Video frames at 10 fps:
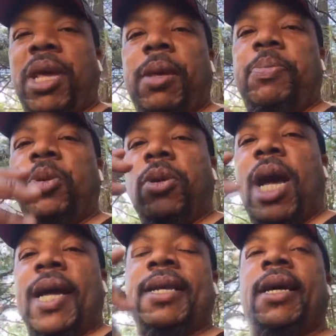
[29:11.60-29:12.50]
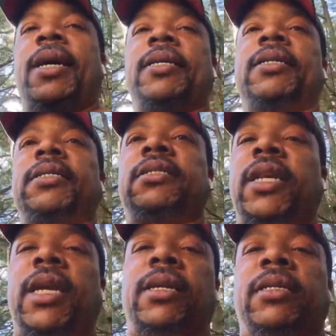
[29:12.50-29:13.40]
People got to
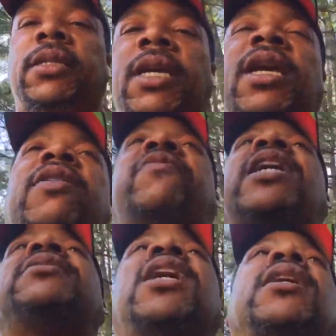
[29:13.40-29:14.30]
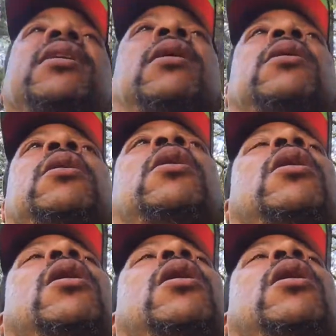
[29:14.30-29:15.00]
understand this. If I take a